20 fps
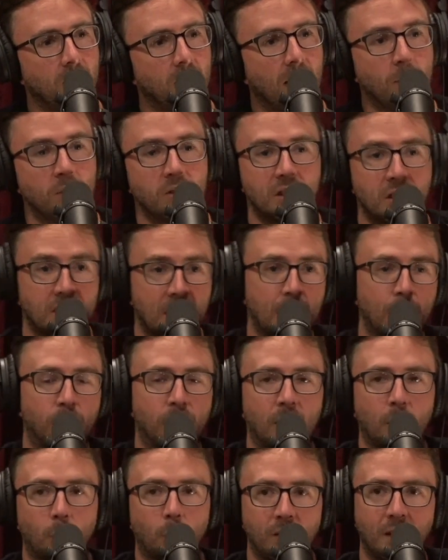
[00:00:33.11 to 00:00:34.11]
And it was the same
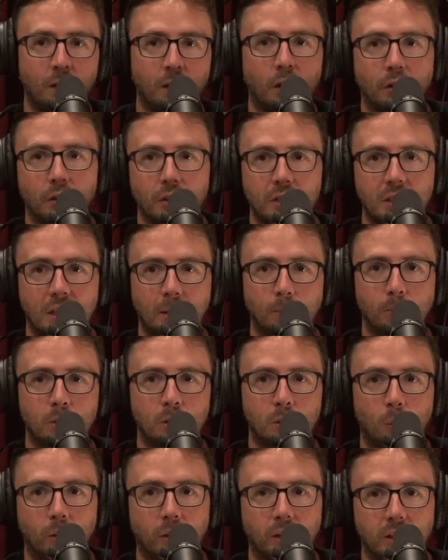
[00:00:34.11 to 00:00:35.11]
thing. We had all the same
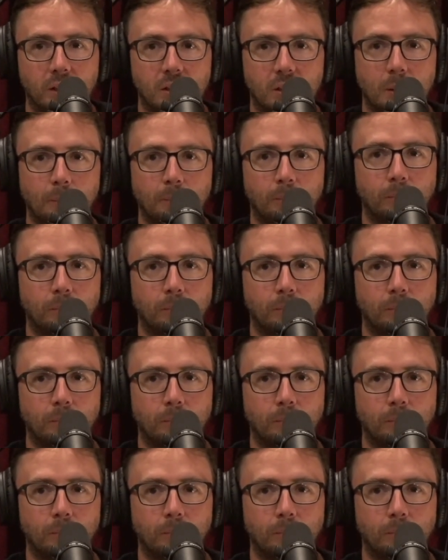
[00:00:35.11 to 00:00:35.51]
stories.